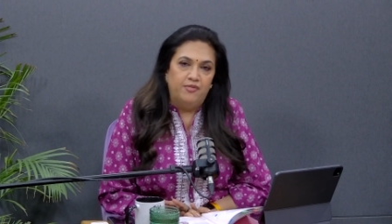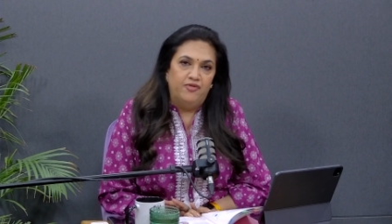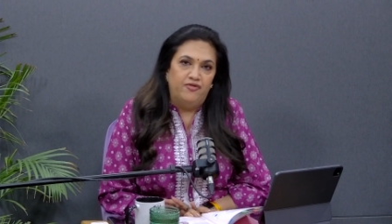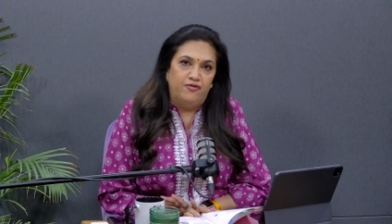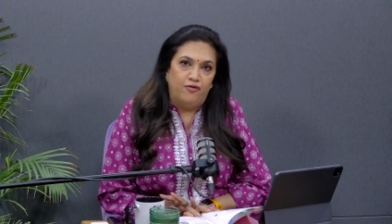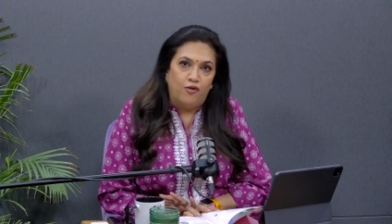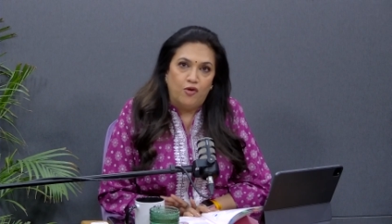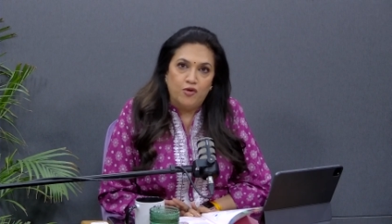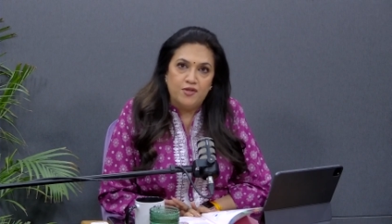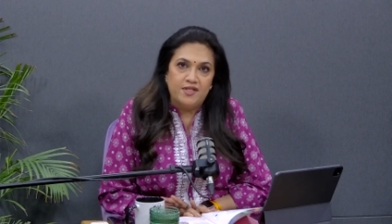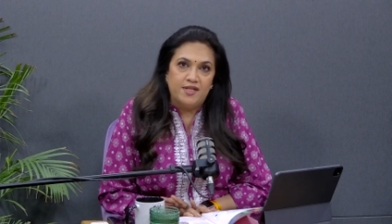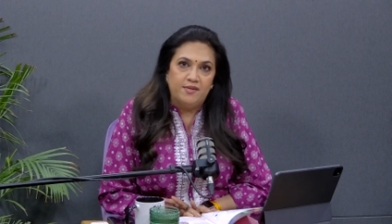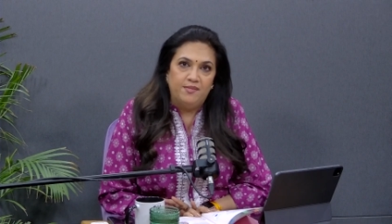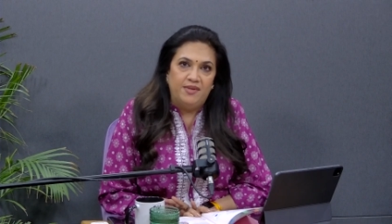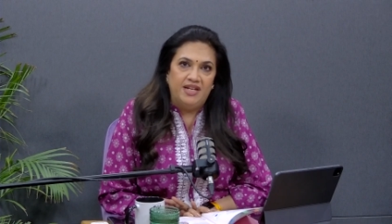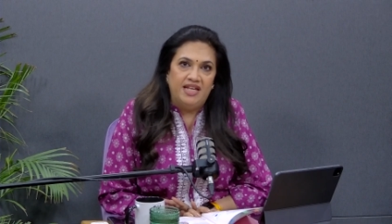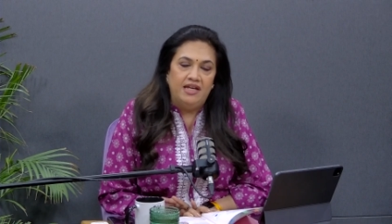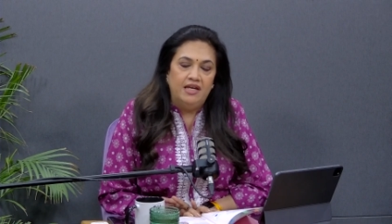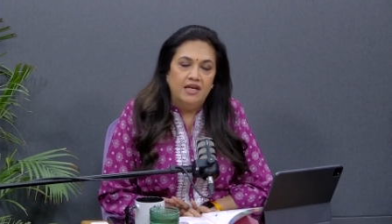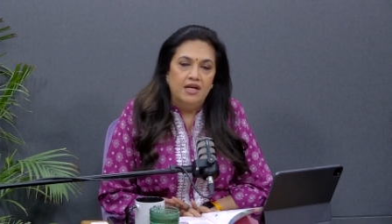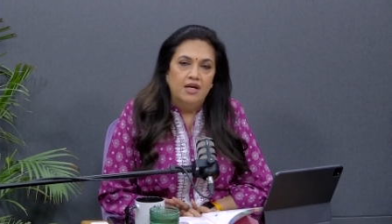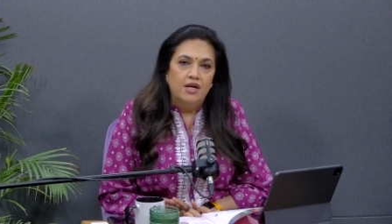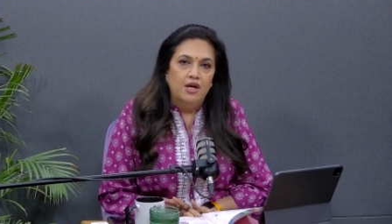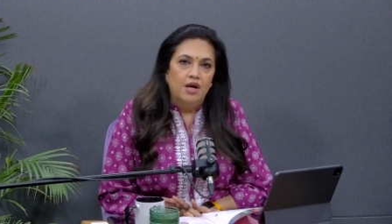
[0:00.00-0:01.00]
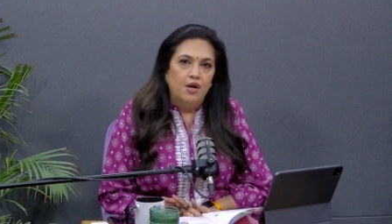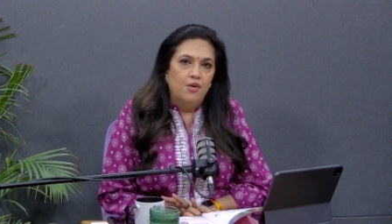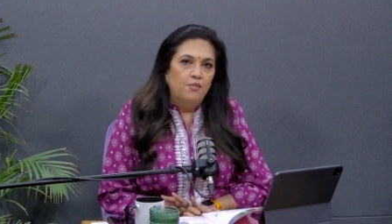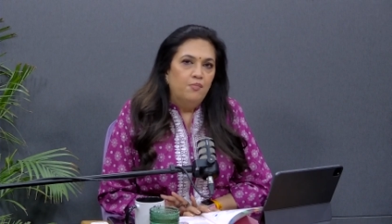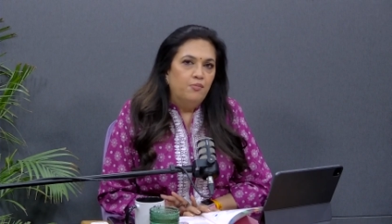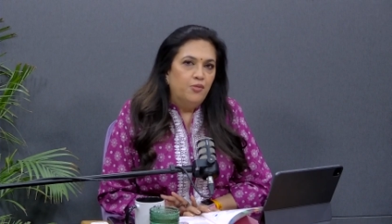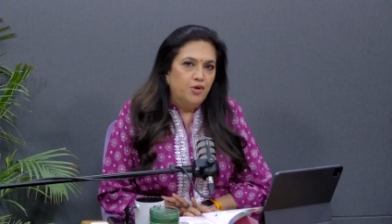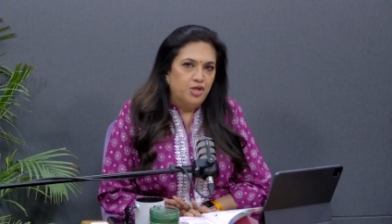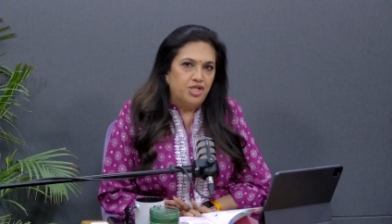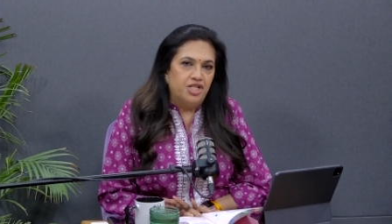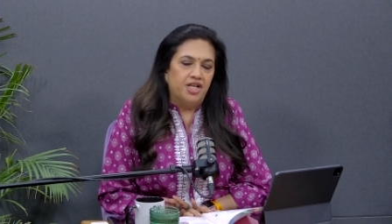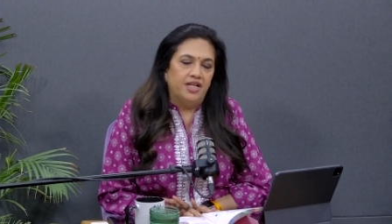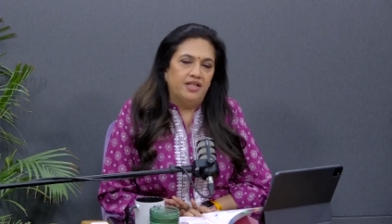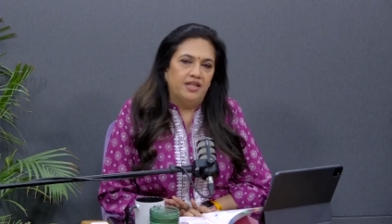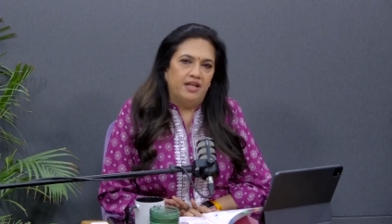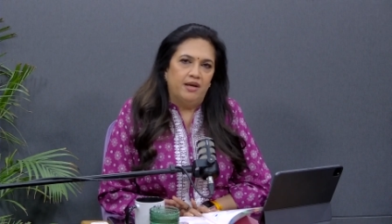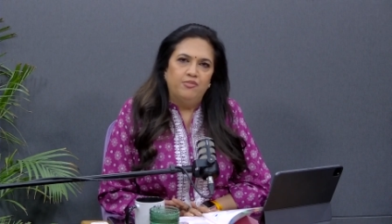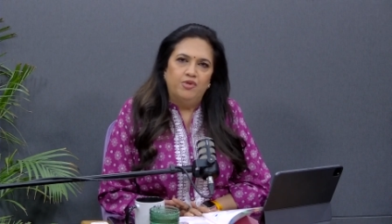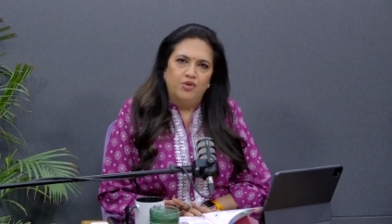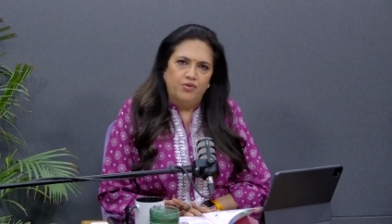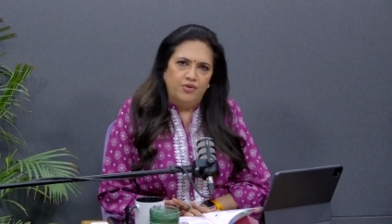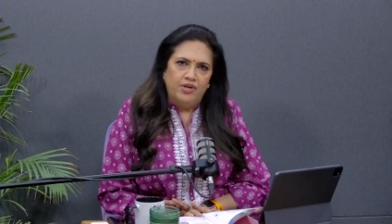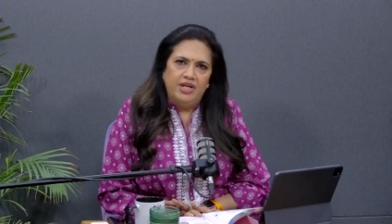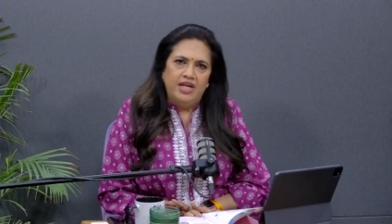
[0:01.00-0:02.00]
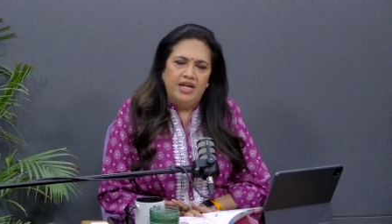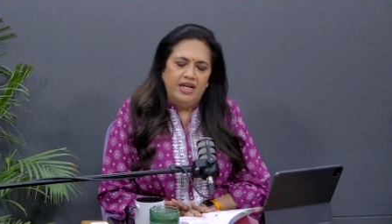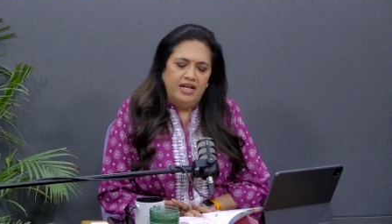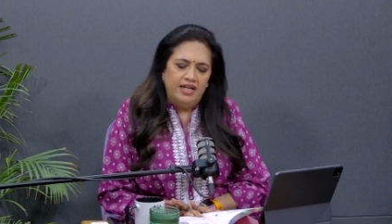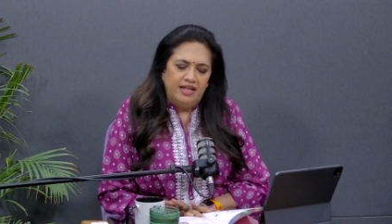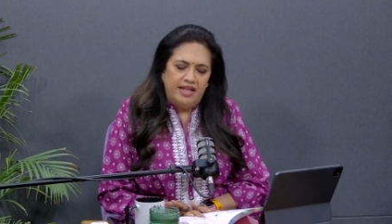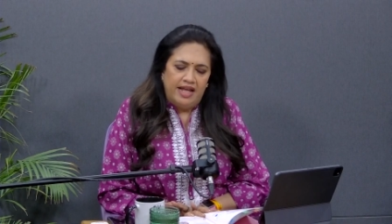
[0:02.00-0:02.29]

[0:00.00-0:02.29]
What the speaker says: forcibly pushing them to read.